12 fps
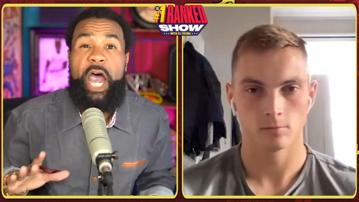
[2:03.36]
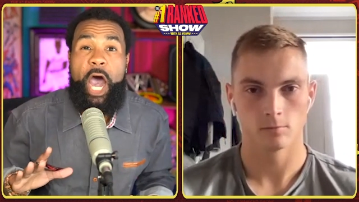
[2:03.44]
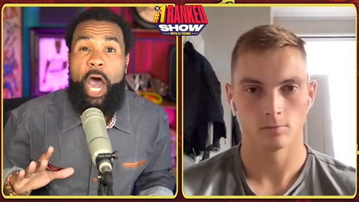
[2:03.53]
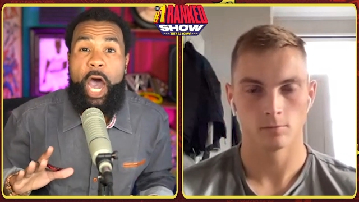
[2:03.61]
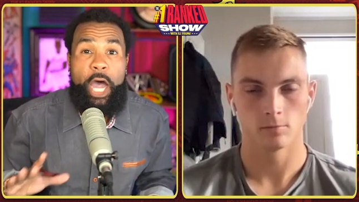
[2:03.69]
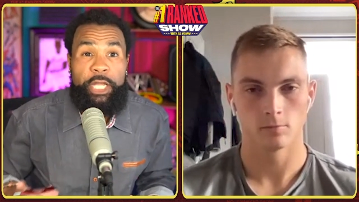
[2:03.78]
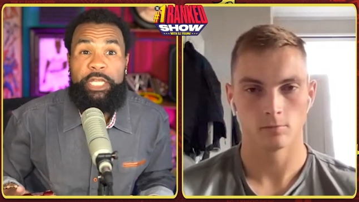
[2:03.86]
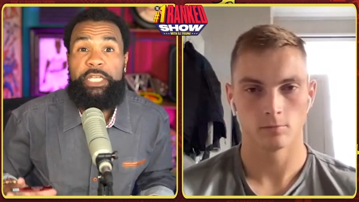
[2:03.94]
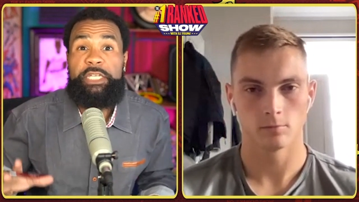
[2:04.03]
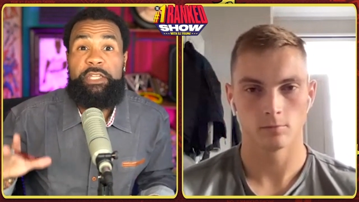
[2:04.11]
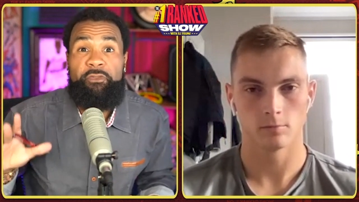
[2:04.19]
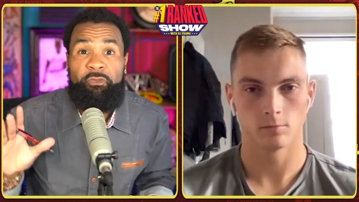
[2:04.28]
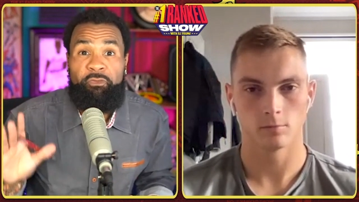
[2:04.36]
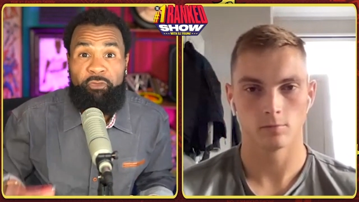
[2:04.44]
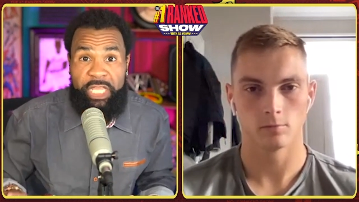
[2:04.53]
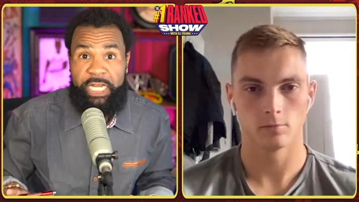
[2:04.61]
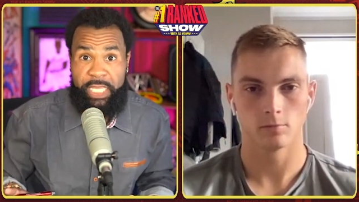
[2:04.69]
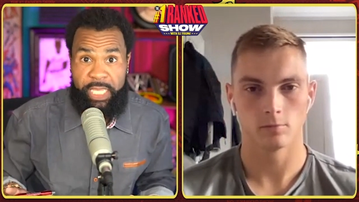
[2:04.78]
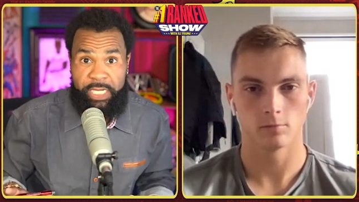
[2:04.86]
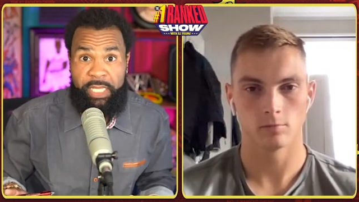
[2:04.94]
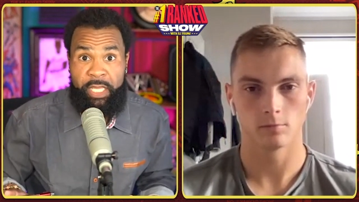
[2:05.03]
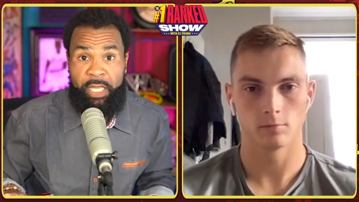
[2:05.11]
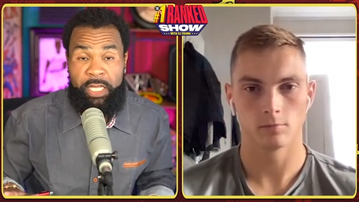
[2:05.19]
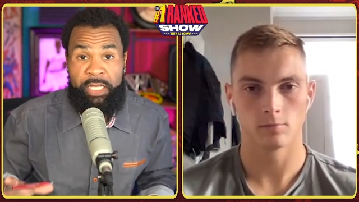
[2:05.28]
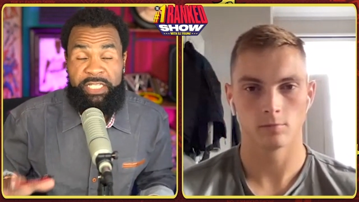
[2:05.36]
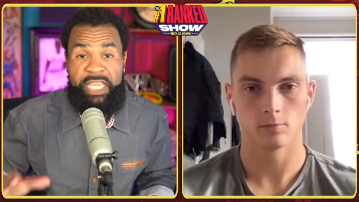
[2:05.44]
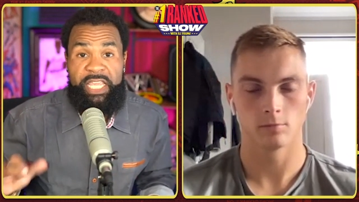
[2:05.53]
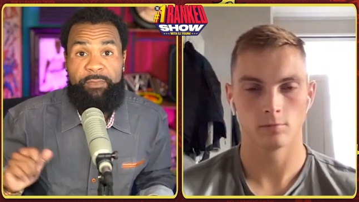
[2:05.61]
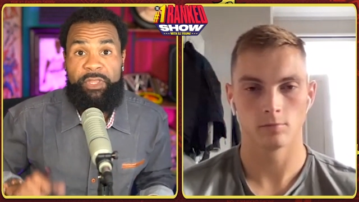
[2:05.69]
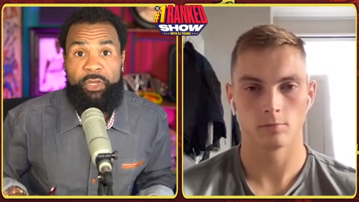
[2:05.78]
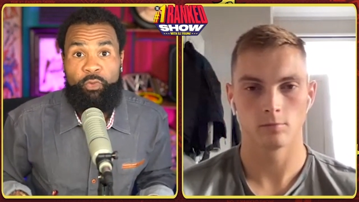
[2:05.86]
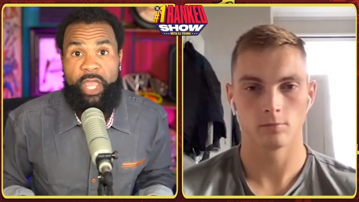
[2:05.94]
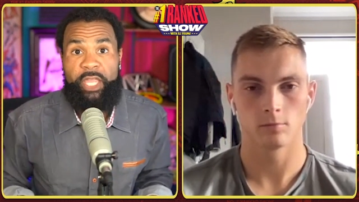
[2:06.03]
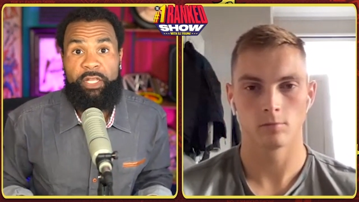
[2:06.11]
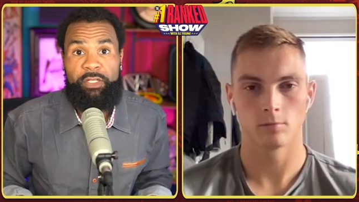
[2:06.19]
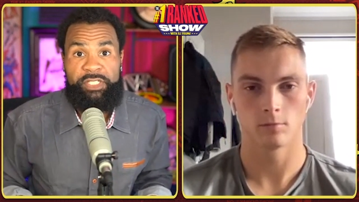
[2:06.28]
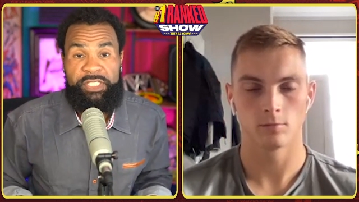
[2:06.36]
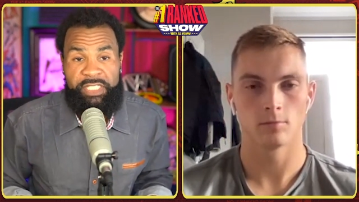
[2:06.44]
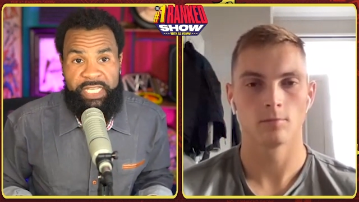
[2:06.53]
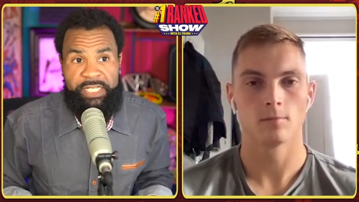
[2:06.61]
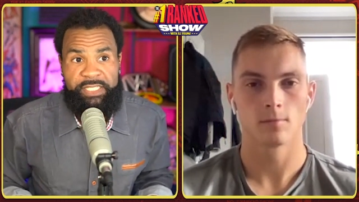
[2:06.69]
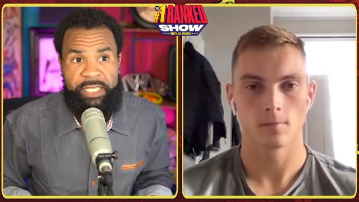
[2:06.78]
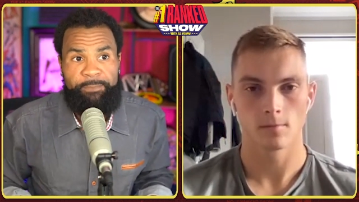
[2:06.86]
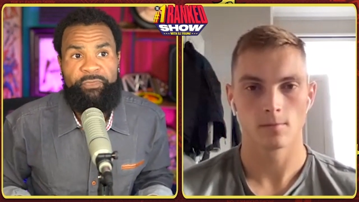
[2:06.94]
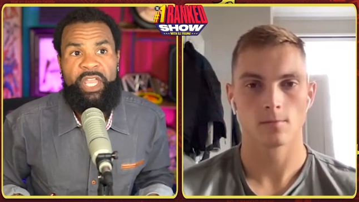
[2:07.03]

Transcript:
Speaker 1: undefeated team in the regular season.